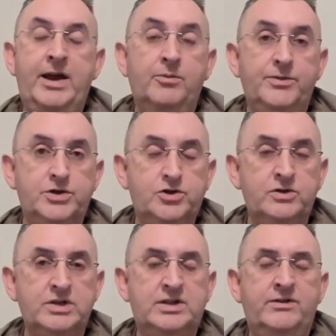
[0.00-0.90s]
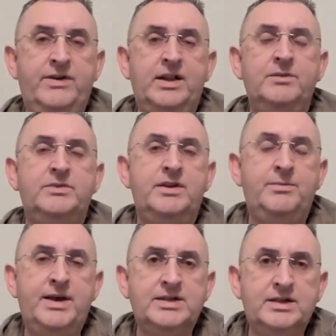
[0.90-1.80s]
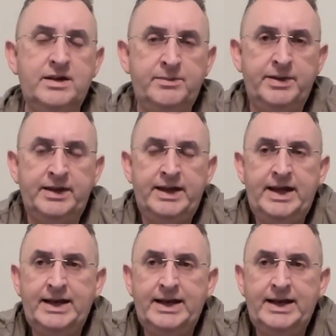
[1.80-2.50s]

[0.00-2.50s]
help the students develop to the best of their ability.